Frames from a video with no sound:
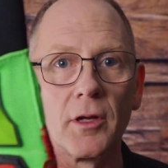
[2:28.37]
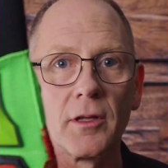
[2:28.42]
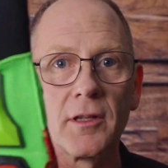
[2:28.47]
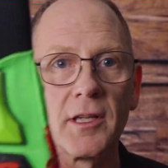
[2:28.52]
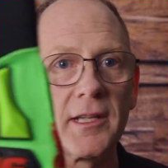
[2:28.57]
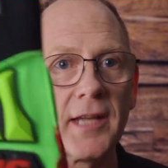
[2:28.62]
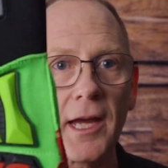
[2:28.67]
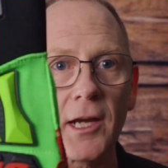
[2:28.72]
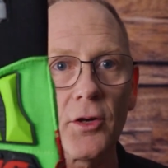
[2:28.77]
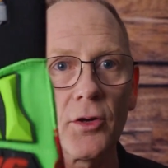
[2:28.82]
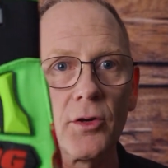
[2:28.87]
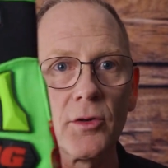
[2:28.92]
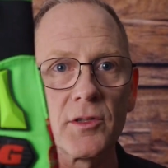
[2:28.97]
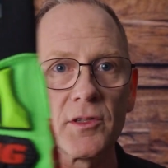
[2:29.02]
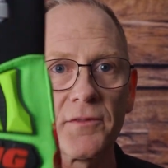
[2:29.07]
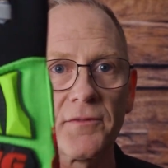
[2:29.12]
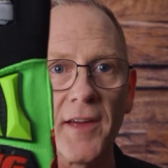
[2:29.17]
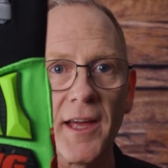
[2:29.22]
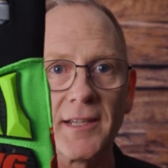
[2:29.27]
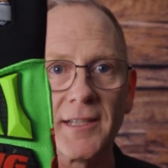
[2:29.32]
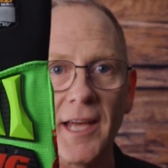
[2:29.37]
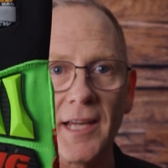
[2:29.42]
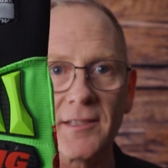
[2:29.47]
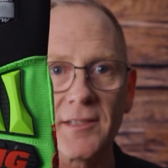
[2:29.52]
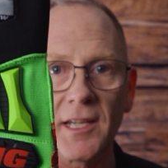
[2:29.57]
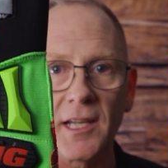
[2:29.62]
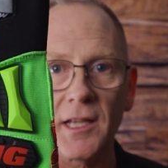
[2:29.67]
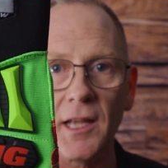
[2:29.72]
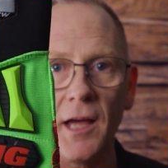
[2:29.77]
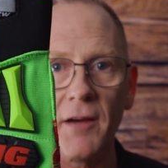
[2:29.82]
The Deck Crew is a
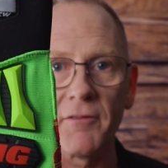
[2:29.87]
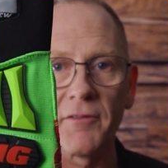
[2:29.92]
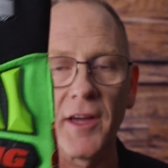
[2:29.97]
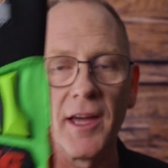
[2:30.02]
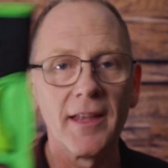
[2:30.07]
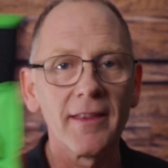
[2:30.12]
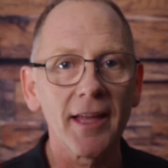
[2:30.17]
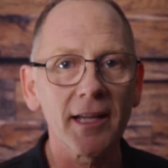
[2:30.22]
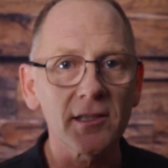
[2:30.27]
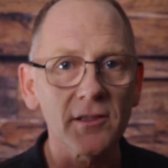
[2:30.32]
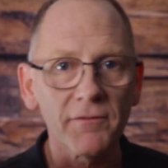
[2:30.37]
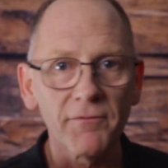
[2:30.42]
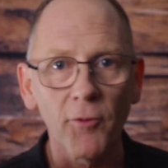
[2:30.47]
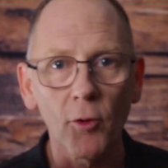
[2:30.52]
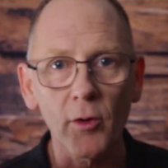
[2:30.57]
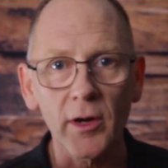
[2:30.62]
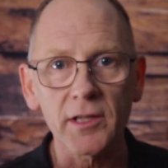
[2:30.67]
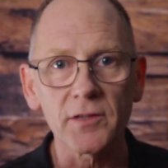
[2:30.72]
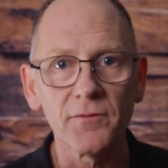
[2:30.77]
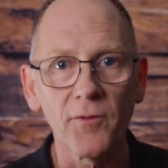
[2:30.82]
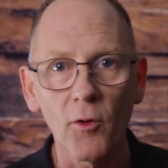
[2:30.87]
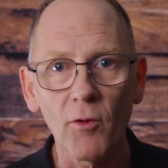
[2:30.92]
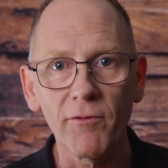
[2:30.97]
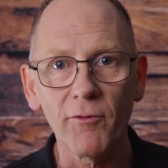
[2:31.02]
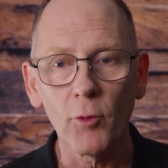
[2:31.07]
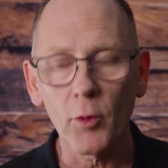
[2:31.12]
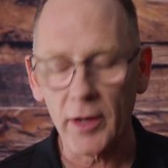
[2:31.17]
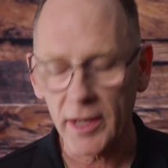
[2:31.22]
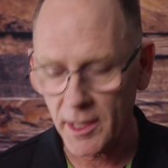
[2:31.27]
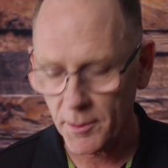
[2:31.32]
fantastic glove. That's a
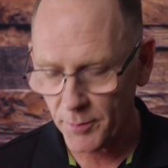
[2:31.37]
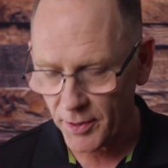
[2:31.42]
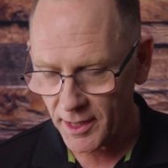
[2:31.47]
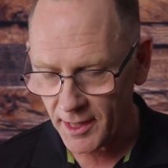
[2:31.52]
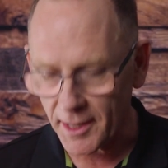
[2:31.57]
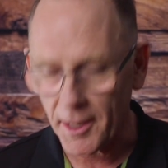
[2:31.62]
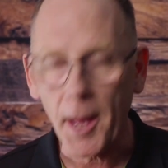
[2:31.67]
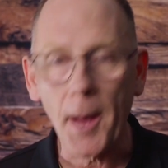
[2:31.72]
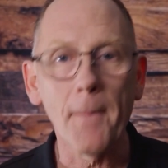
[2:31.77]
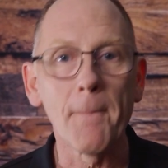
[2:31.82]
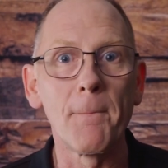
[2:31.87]
4x44 EP.